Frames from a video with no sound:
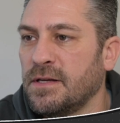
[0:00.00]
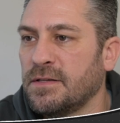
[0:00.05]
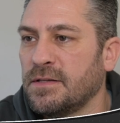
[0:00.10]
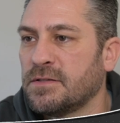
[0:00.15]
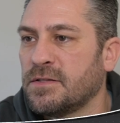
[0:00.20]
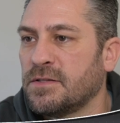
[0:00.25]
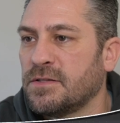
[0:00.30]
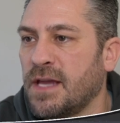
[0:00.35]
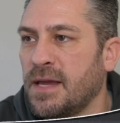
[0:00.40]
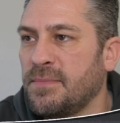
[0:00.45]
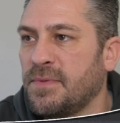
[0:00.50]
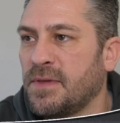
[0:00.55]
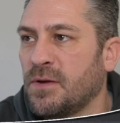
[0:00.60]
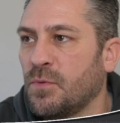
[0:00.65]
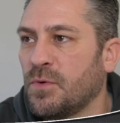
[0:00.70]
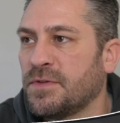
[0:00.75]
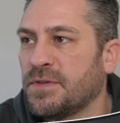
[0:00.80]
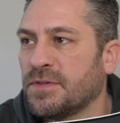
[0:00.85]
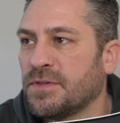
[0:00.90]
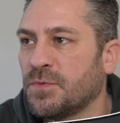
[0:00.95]
So same thing
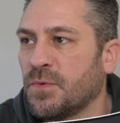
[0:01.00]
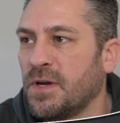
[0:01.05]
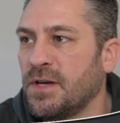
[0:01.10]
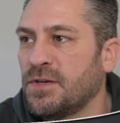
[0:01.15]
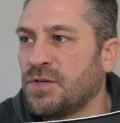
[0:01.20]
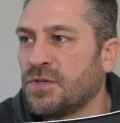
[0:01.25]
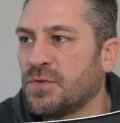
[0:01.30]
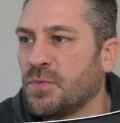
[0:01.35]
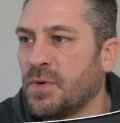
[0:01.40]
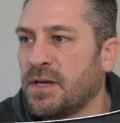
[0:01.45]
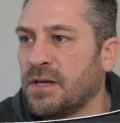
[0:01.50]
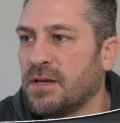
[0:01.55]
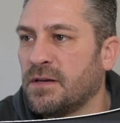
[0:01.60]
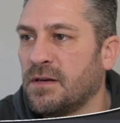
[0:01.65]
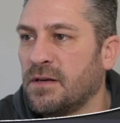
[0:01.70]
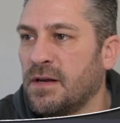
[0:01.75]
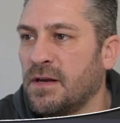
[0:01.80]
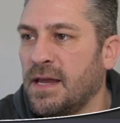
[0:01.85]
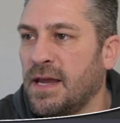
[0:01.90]
with the switch. We can